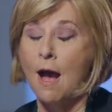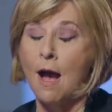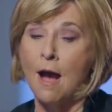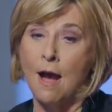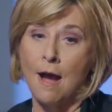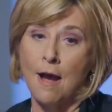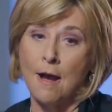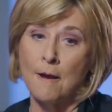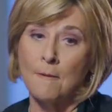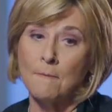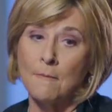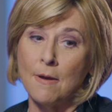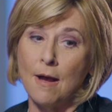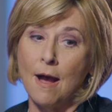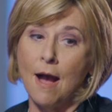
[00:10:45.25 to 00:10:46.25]

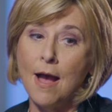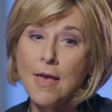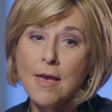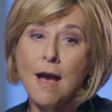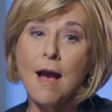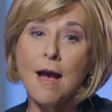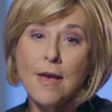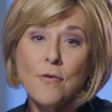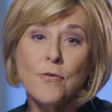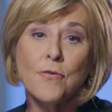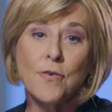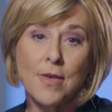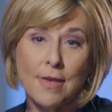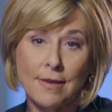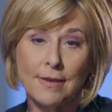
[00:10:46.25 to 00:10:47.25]
Mm-hmm. I
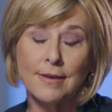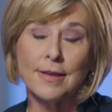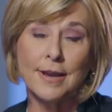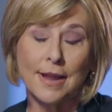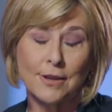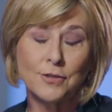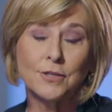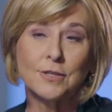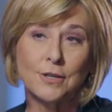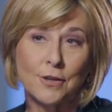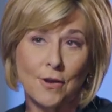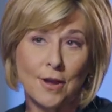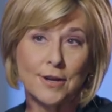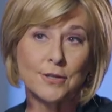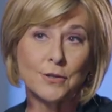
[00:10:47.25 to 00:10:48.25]
think connection to
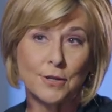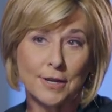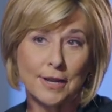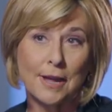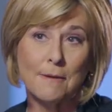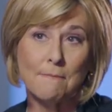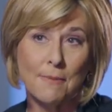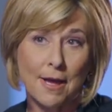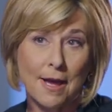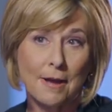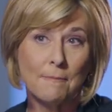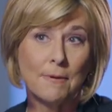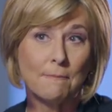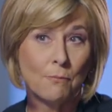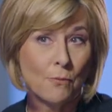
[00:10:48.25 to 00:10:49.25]
God is going to come back.
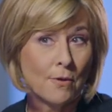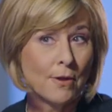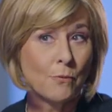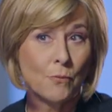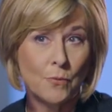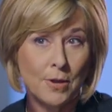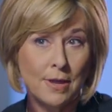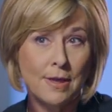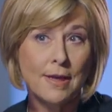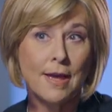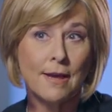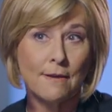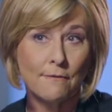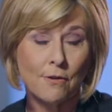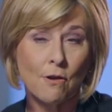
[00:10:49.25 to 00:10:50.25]
But boy, we
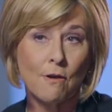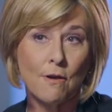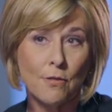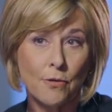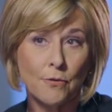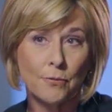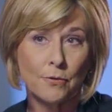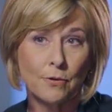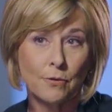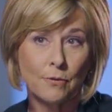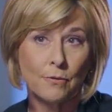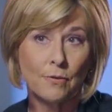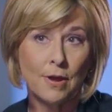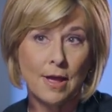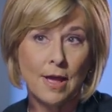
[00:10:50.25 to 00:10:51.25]
have gone
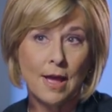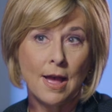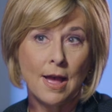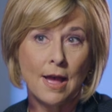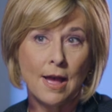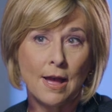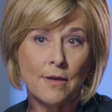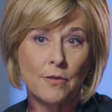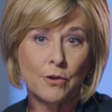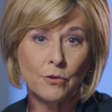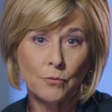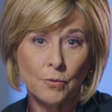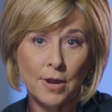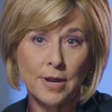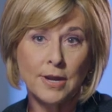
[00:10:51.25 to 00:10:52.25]
through the
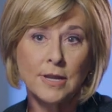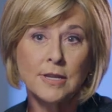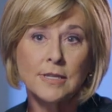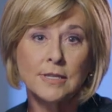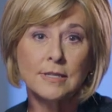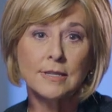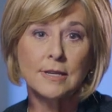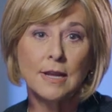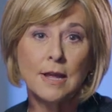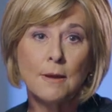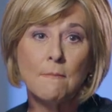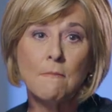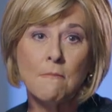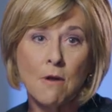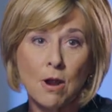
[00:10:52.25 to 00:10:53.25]
greatest
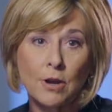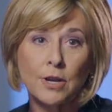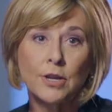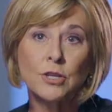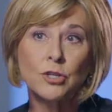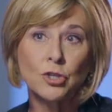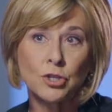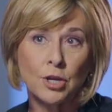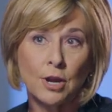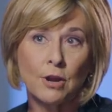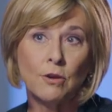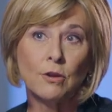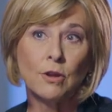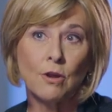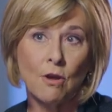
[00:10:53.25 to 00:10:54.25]
market
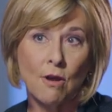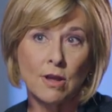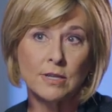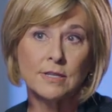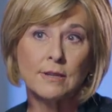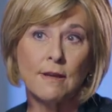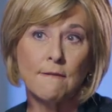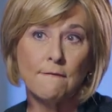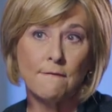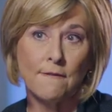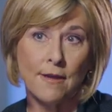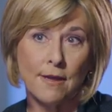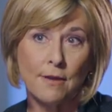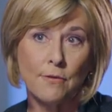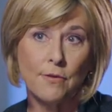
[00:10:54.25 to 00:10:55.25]
share loss of
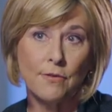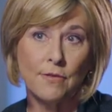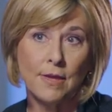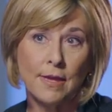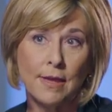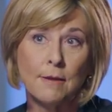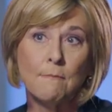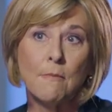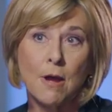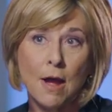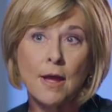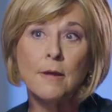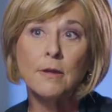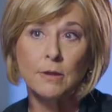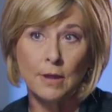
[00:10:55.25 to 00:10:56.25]
faith in
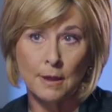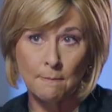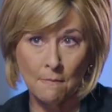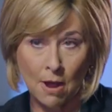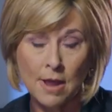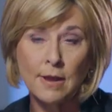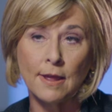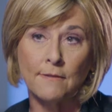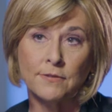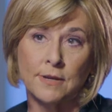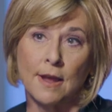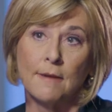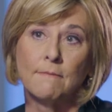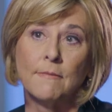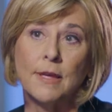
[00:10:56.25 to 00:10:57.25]
my
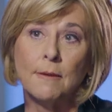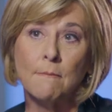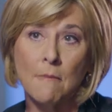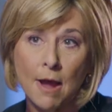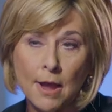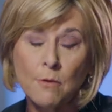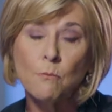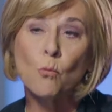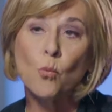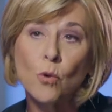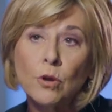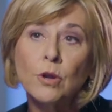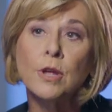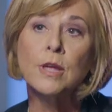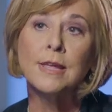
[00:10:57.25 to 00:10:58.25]
lifetime, yeah. In my
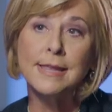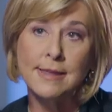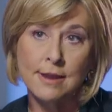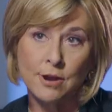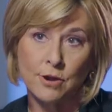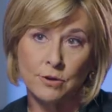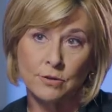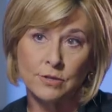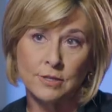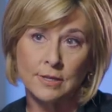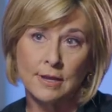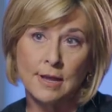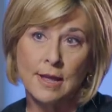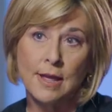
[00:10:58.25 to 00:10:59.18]
working years.